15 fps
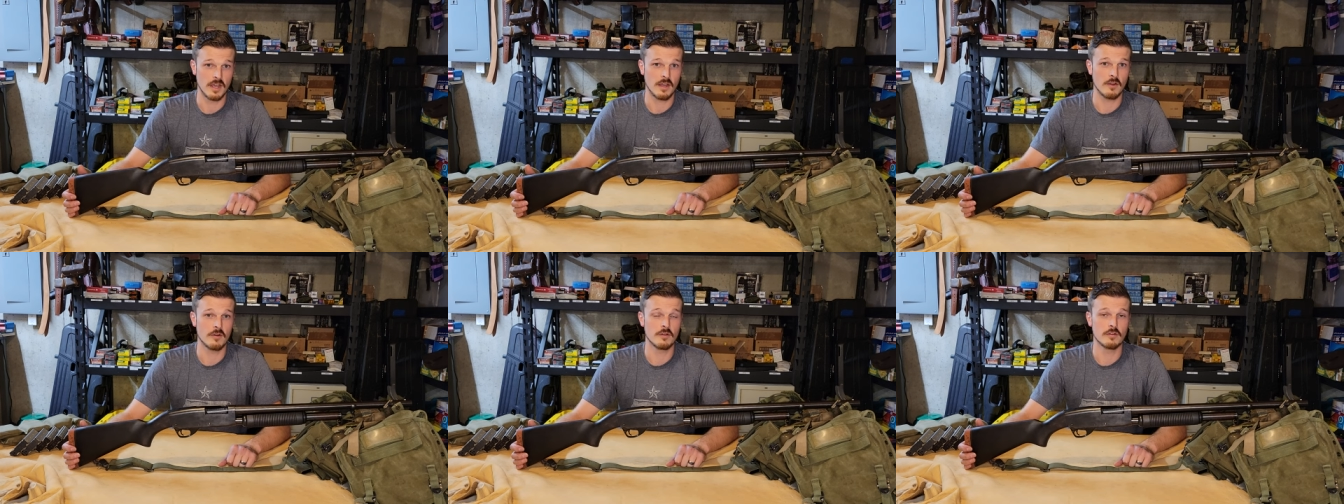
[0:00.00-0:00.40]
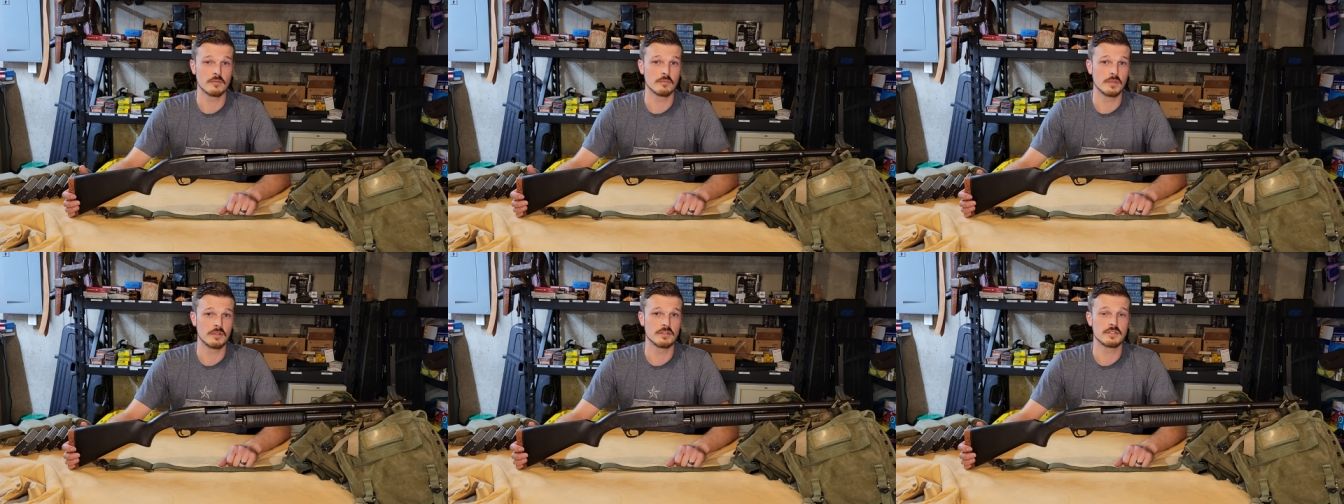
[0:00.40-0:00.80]
our
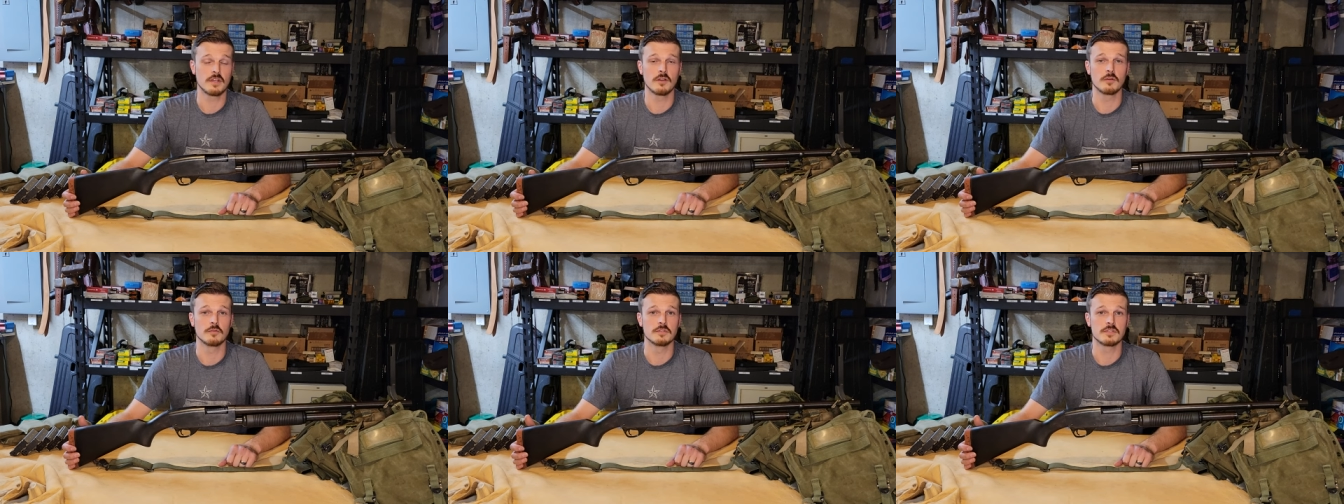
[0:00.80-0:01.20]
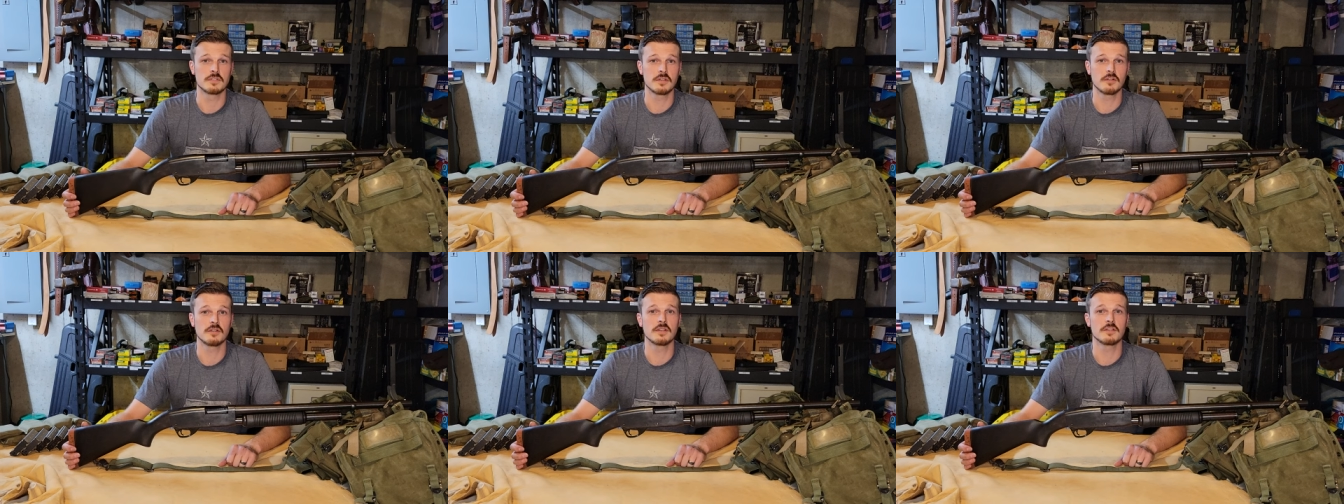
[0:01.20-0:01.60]
military was
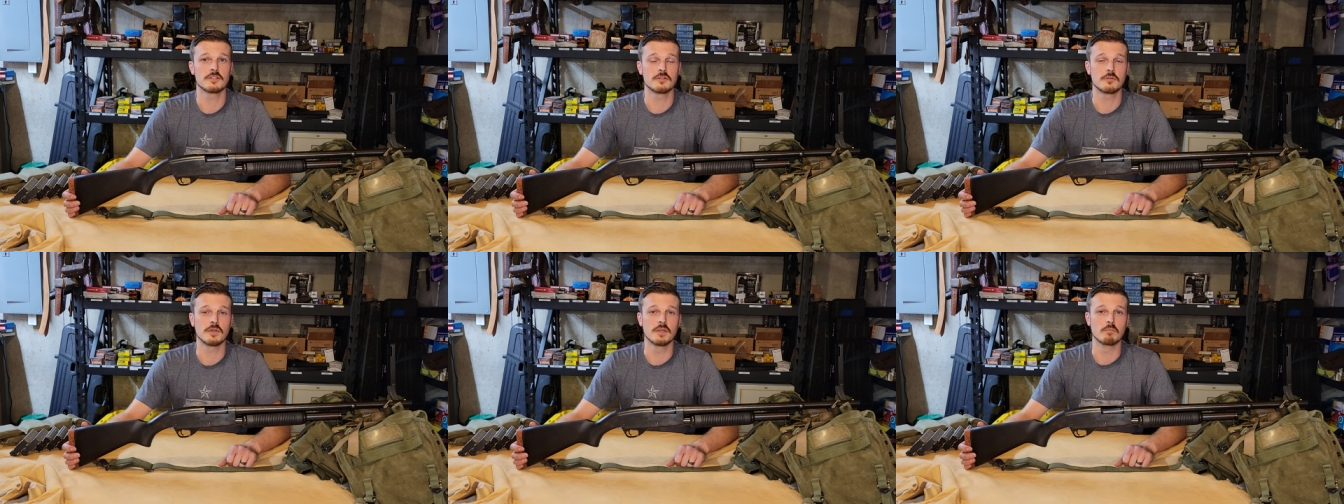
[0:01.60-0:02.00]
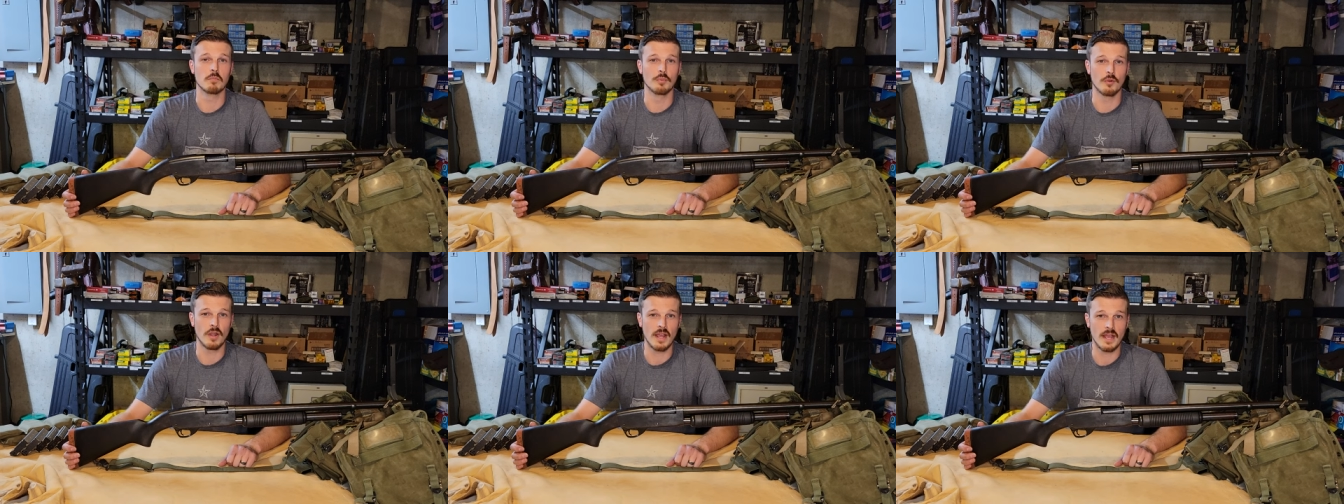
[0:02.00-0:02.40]
still issuing
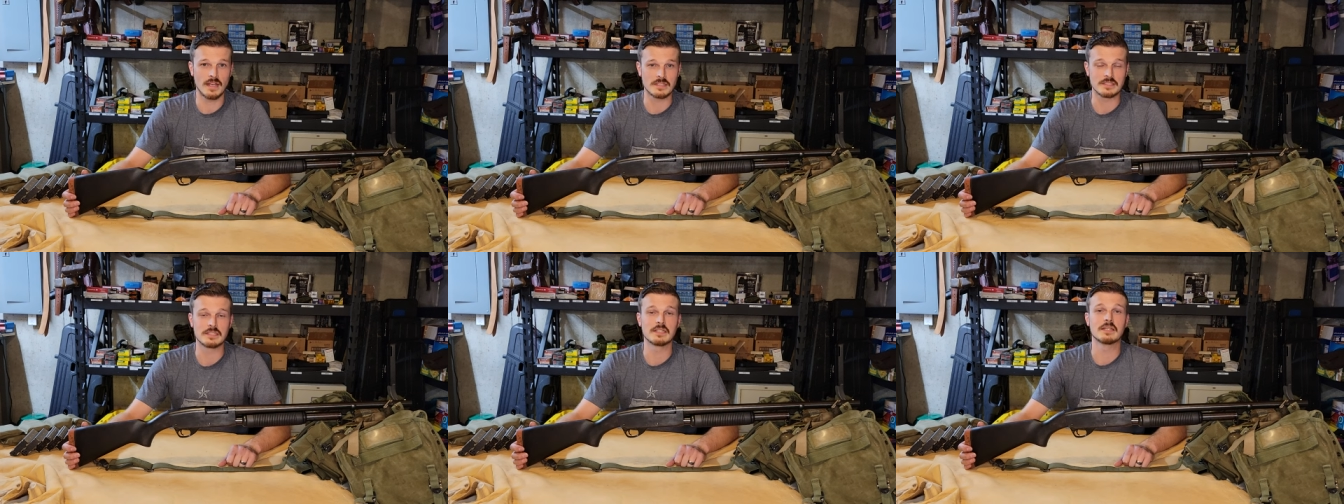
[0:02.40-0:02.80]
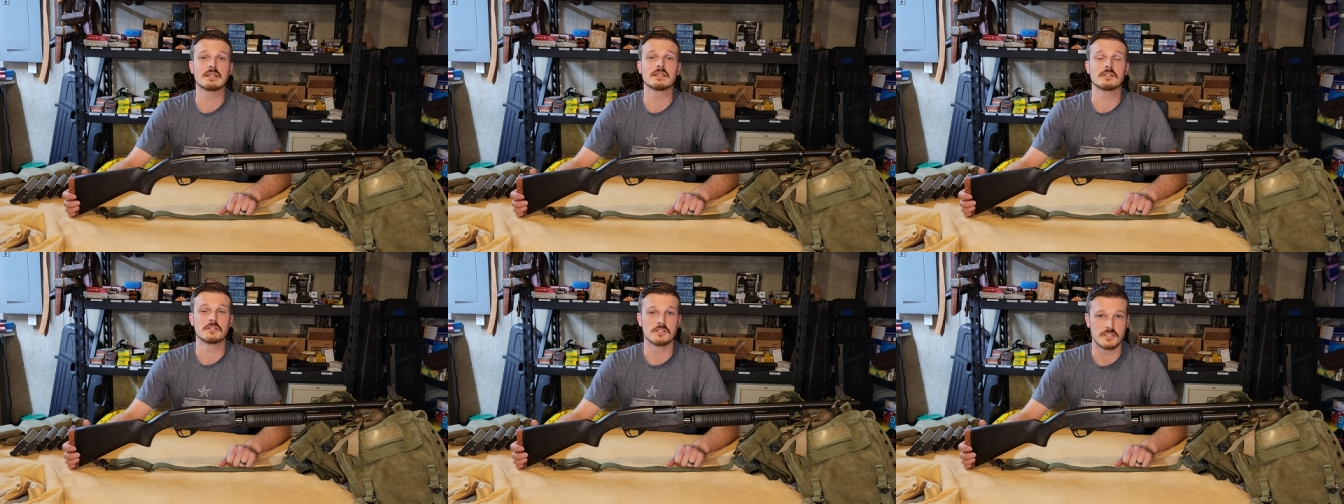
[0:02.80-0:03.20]
brass
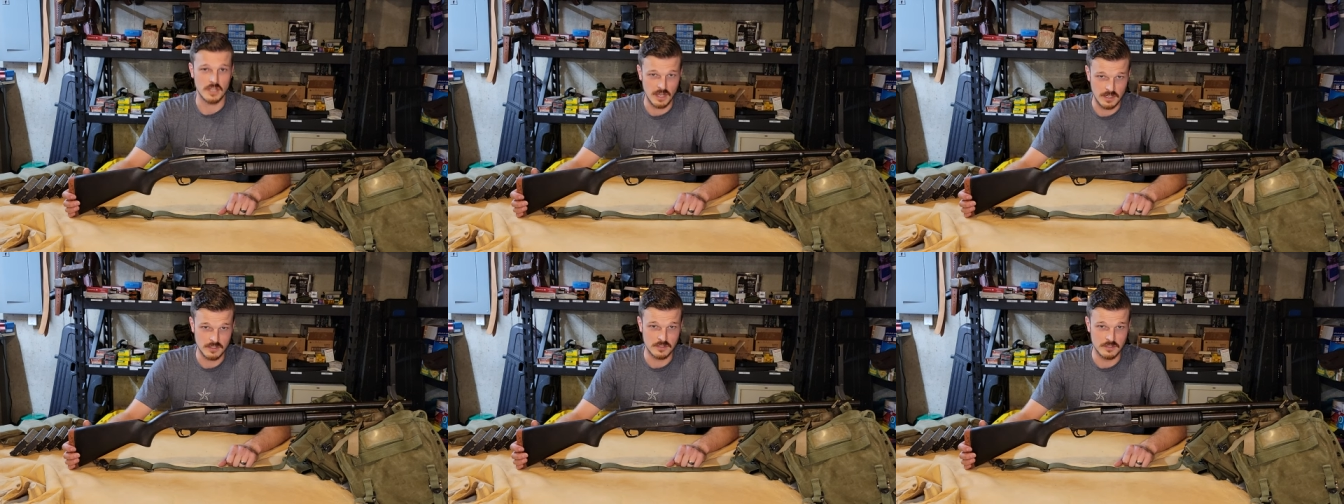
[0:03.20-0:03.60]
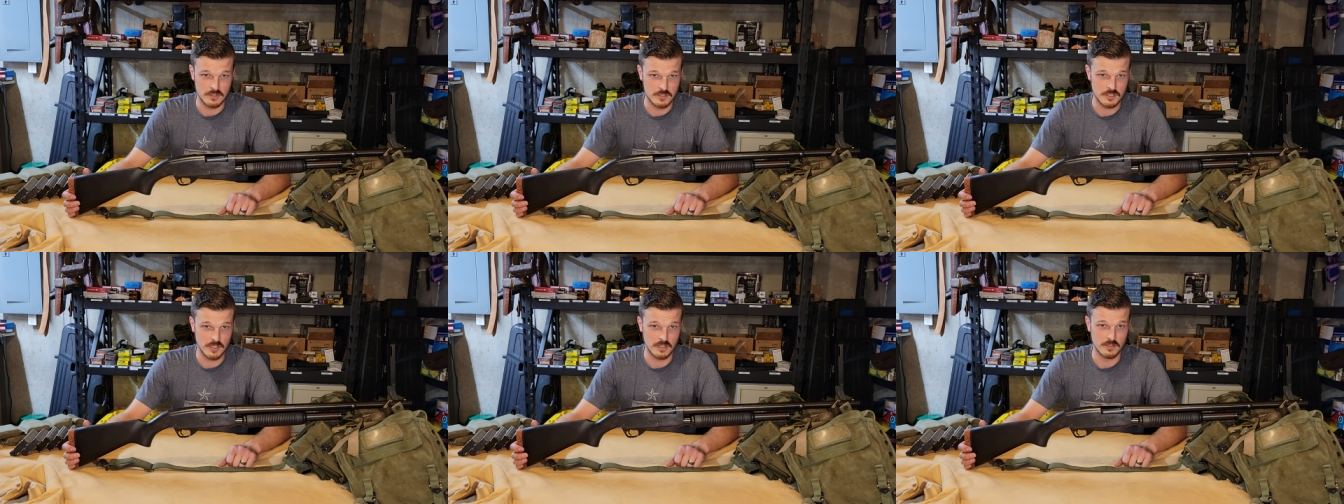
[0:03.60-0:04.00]
shotgun
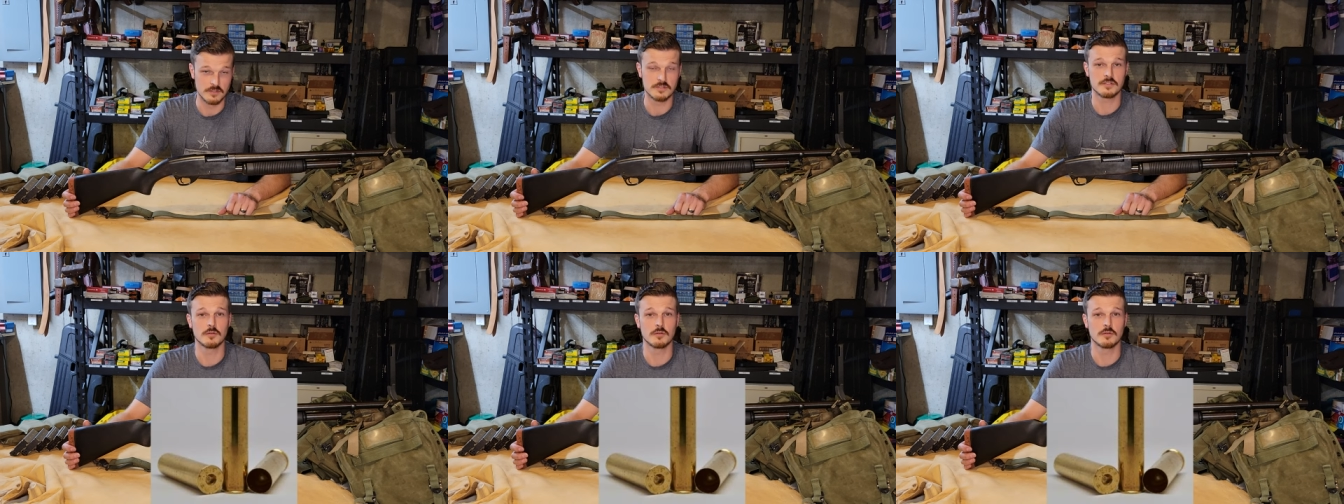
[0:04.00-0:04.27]
shells.